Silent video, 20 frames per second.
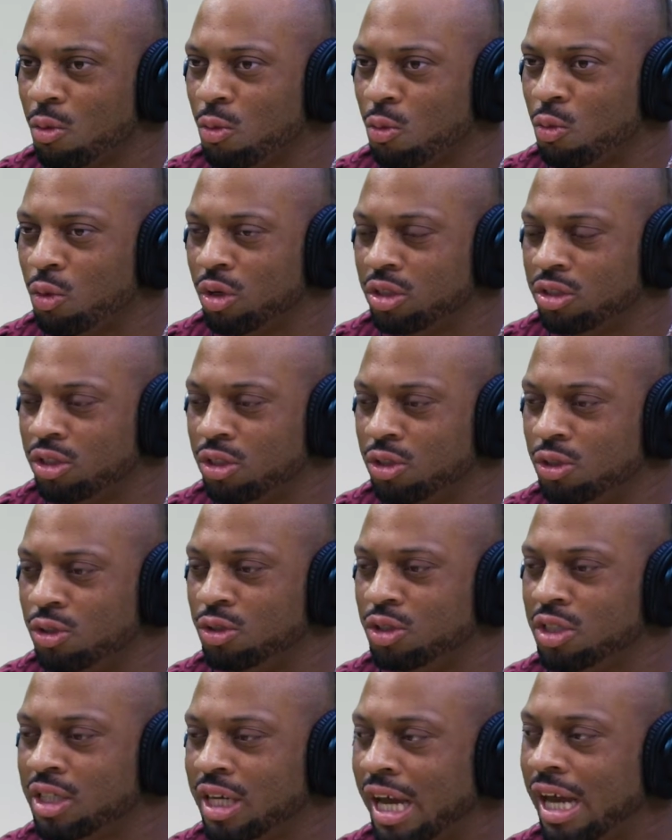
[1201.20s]
what you
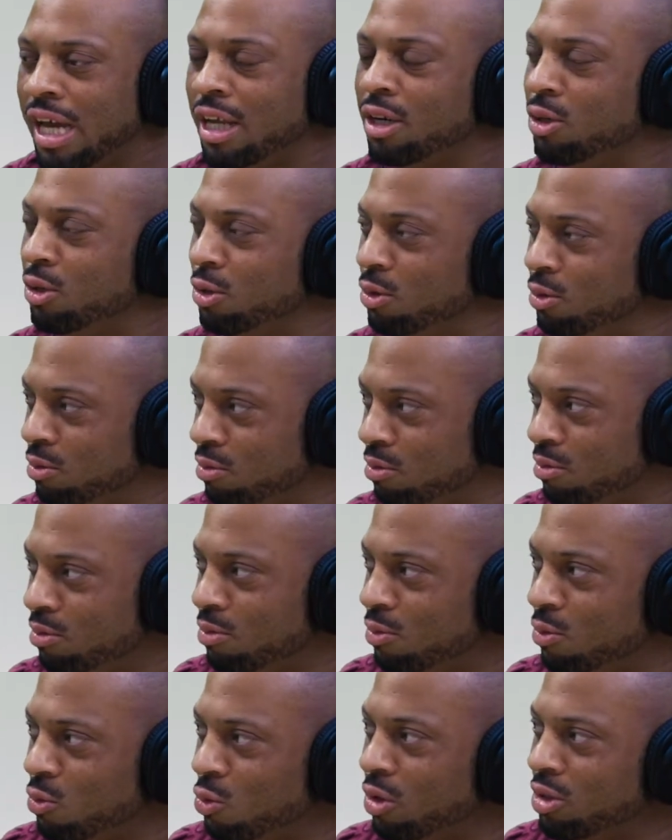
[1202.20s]
can't do,
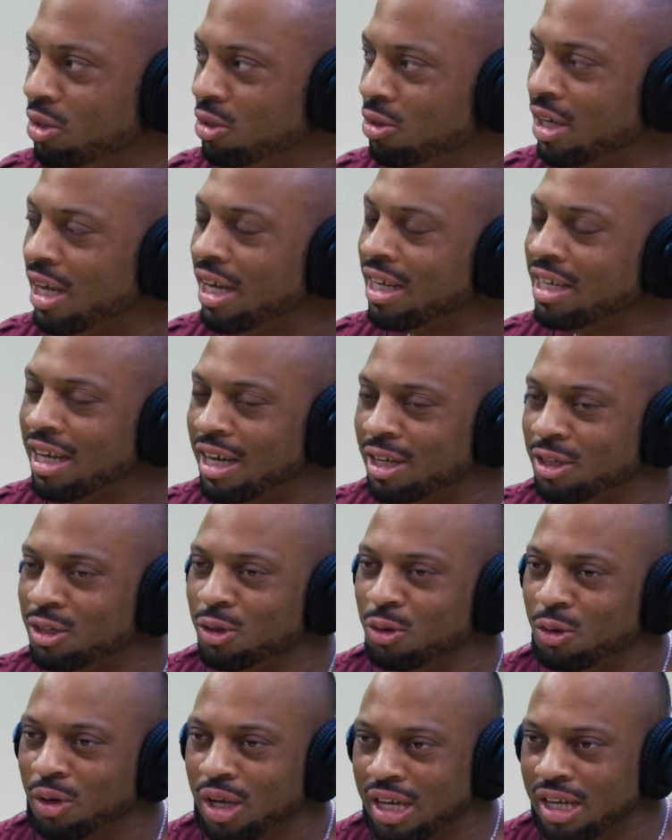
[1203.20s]
what you cannot
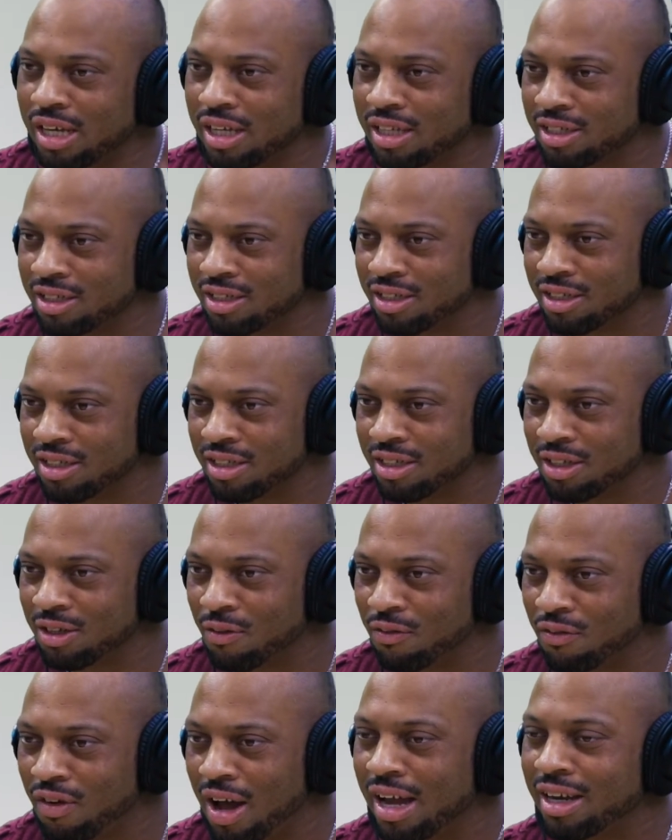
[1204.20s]
do in
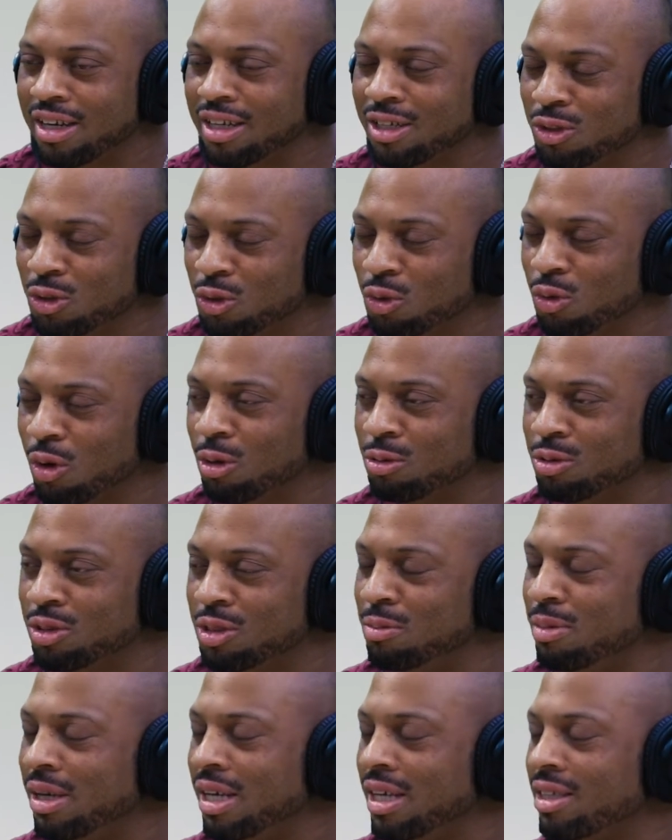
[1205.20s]
finding new roads is
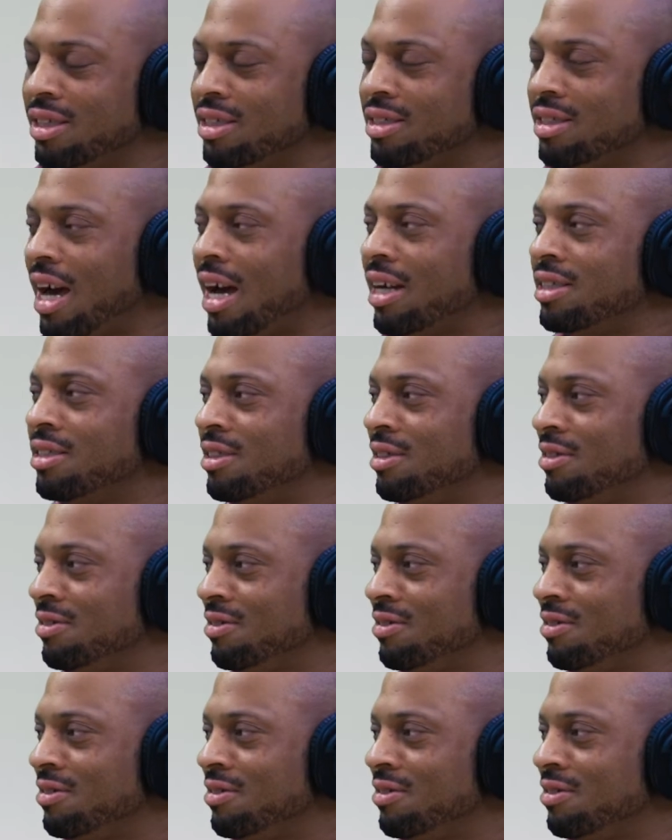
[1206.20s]
be indecisive.